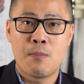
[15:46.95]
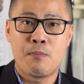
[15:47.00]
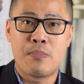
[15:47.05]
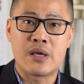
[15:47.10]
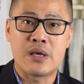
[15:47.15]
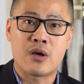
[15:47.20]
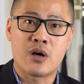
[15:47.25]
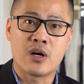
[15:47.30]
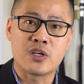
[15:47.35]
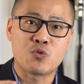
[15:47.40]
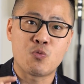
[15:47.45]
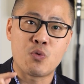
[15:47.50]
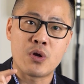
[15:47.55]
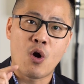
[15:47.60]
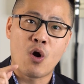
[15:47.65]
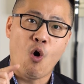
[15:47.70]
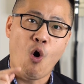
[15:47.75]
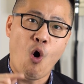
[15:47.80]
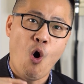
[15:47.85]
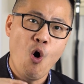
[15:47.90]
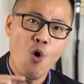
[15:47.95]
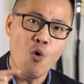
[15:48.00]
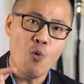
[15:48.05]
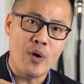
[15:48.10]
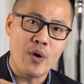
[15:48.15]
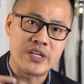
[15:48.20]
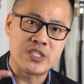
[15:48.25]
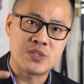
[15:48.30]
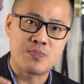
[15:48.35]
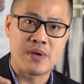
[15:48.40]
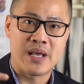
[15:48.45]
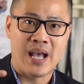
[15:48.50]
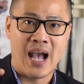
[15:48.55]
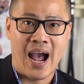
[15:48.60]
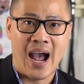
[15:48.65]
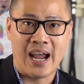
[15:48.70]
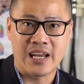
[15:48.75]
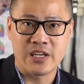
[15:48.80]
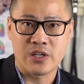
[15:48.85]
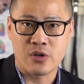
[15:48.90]
because we're always
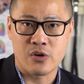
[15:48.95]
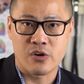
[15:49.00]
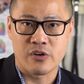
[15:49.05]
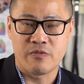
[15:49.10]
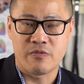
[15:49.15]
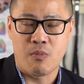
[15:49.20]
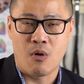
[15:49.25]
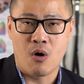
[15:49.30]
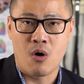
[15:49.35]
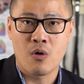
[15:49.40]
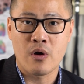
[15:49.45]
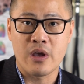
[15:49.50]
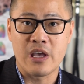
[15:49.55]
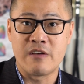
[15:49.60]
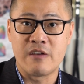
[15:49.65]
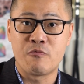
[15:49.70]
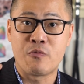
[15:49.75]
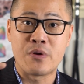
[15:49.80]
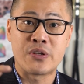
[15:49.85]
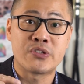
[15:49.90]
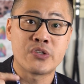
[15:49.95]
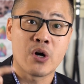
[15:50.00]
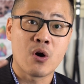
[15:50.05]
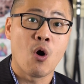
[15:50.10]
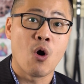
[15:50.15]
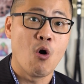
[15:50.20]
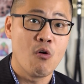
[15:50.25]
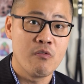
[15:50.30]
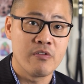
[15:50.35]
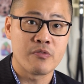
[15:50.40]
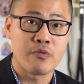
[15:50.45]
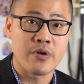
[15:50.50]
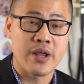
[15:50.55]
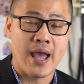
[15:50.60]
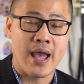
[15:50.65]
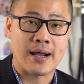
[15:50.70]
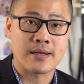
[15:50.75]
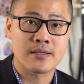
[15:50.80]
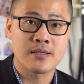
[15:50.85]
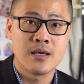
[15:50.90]
behind the curveball if we don't
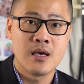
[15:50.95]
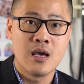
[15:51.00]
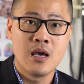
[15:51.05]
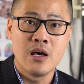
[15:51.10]
overreact.